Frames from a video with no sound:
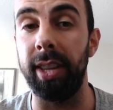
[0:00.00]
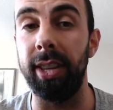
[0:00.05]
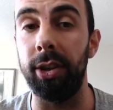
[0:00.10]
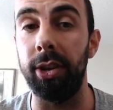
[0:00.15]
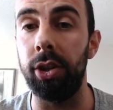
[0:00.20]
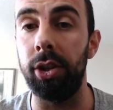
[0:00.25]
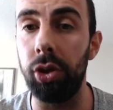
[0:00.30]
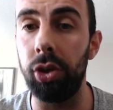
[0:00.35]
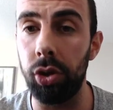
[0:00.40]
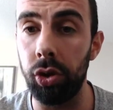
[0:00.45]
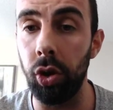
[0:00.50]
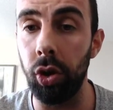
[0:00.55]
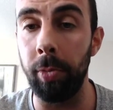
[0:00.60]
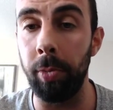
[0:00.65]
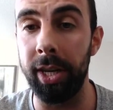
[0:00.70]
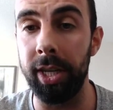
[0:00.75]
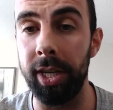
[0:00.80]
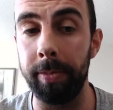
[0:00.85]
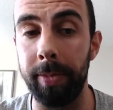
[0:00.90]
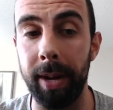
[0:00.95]
There's so
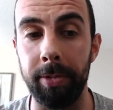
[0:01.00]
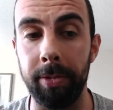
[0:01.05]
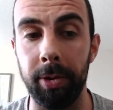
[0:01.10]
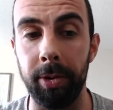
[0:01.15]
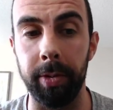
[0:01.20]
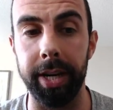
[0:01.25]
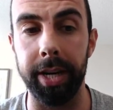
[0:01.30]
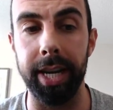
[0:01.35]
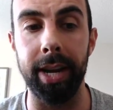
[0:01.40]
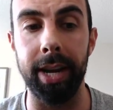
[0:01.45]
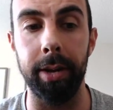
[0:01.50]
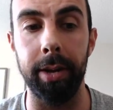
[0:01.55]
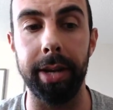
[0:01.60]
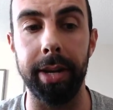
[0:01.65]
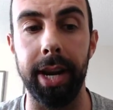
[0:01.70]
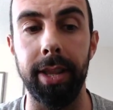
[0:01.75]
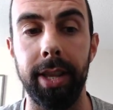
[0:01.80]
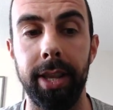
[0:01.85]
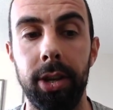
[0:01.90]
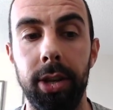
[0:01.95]
much paperwork in
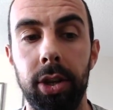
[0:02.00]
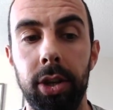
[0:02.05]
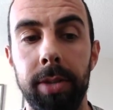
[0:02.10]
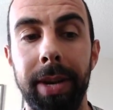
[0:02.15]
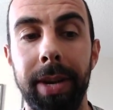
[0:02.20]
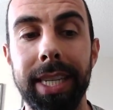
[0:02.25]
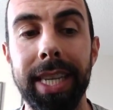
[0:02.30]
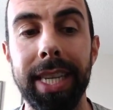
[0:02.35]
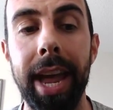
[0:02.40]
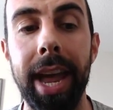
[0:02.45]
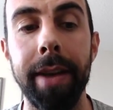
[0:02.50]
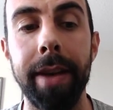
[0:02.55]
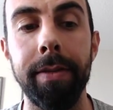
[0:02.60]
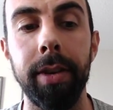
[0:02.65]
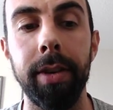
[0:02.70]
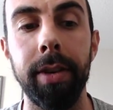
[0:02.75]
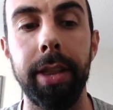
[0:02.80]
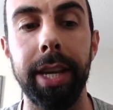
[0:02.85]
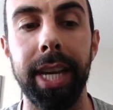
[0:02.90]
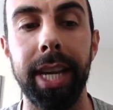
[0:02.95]
healthcare that it just makes everything